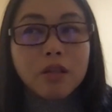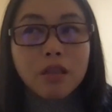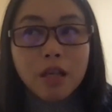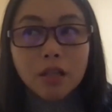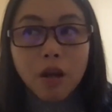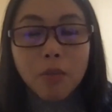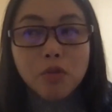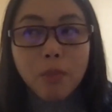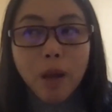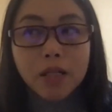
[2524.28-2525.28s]
the thing that comes
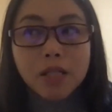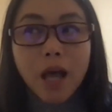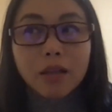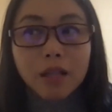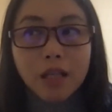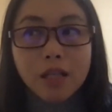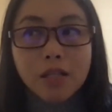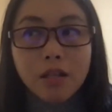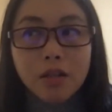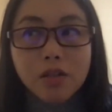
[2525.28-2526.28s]
to mind is at
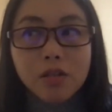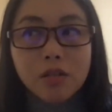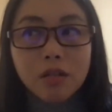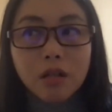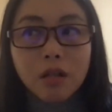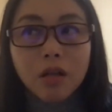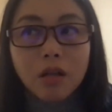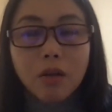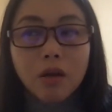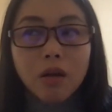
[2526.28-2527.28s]
least there's
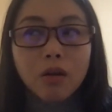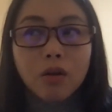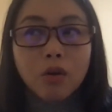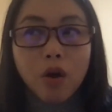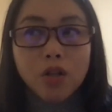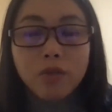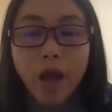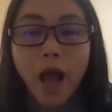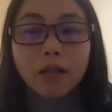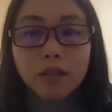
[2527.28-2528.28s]
cross
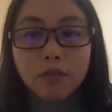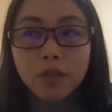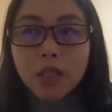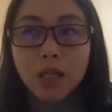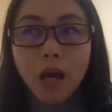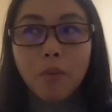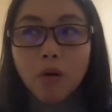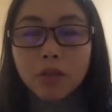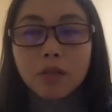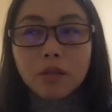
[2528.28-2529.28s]
reactivity
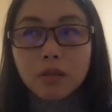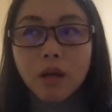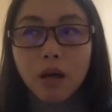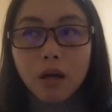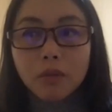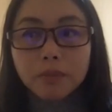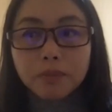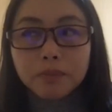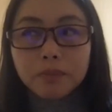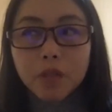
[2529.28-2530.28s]
among the
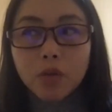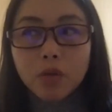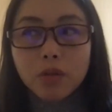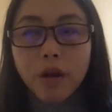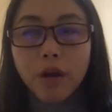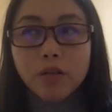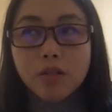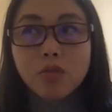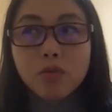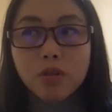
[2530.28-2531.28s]
um, coronaviruses.
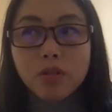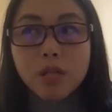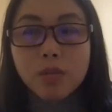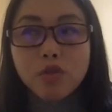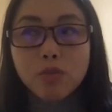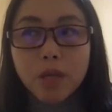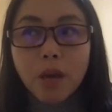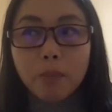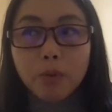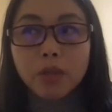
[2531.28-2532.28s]
So there seems to be a
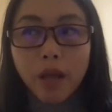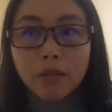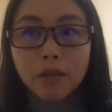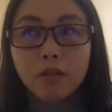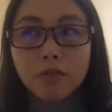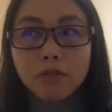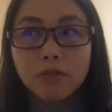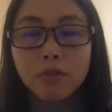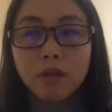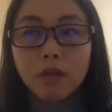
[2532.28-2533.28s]
protective
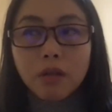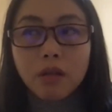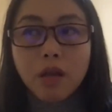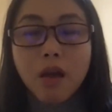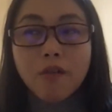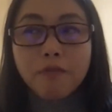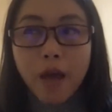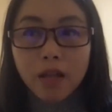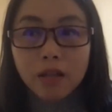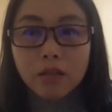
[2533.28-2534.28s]

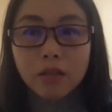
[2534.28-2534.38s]
effect